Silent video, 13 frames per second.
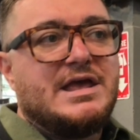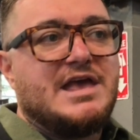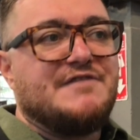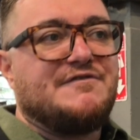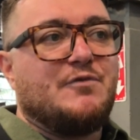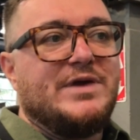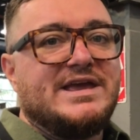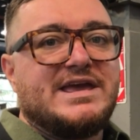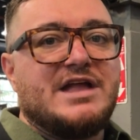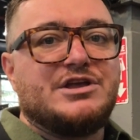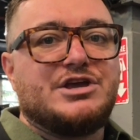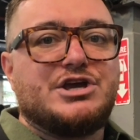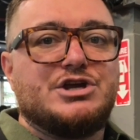if we
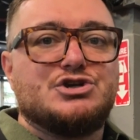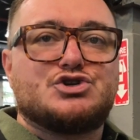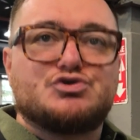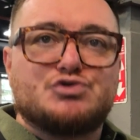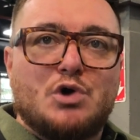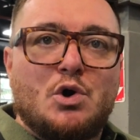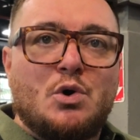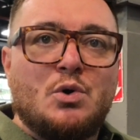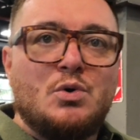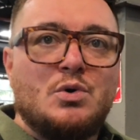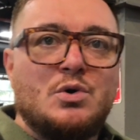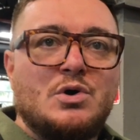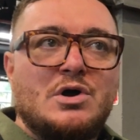can control